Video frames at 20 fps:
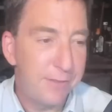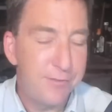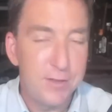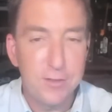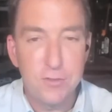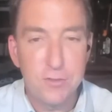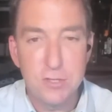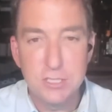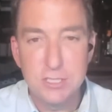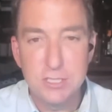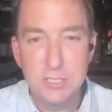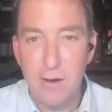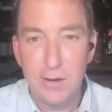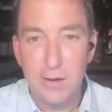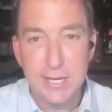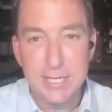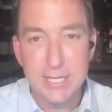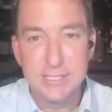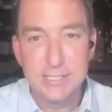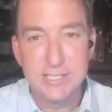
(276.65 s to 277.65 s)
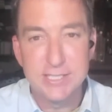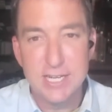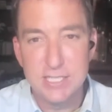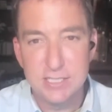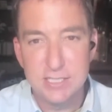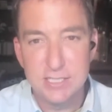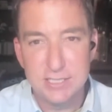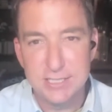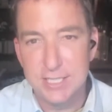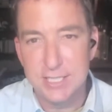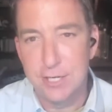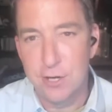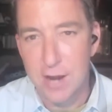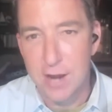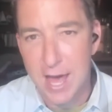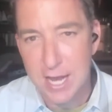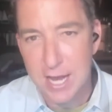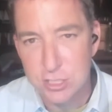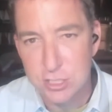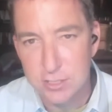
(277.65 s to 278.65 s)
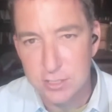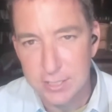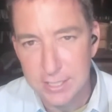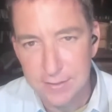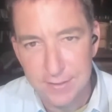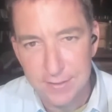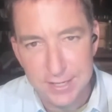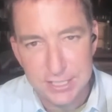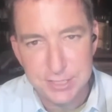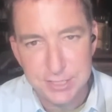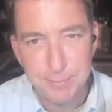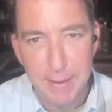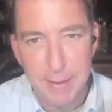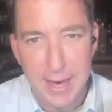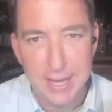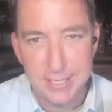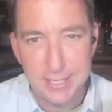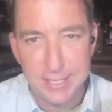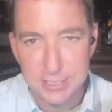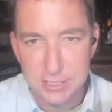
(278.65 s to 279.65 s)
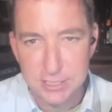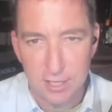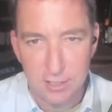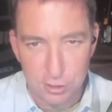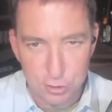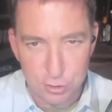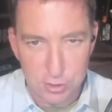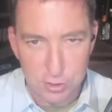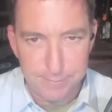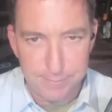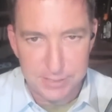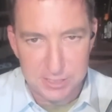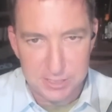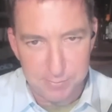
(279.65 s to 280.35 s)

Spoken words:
think there's now a consensus internationally that as bad as Donald Trump has